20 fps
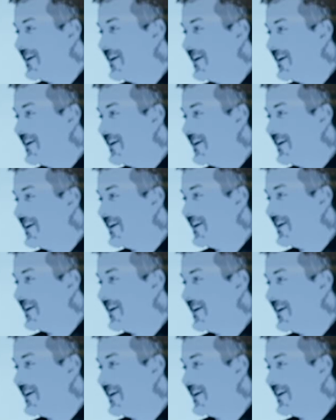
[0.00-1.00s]

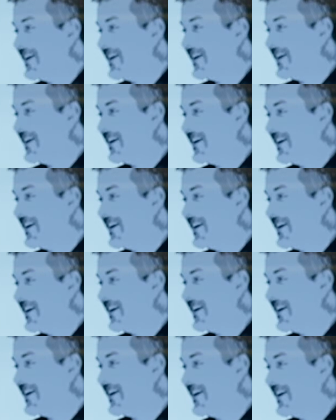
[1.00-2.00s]

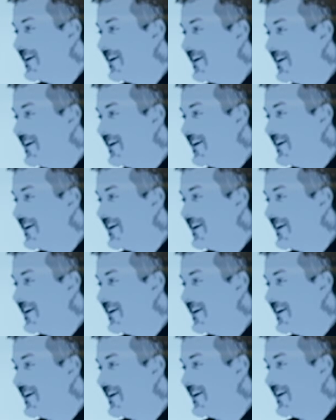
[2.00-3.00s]

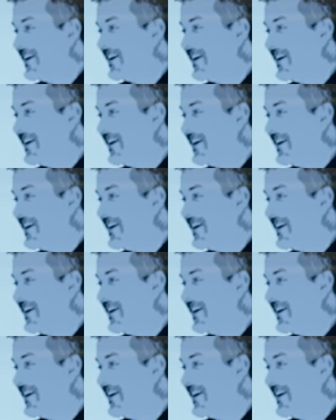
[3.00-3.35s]
This person isn't speaking.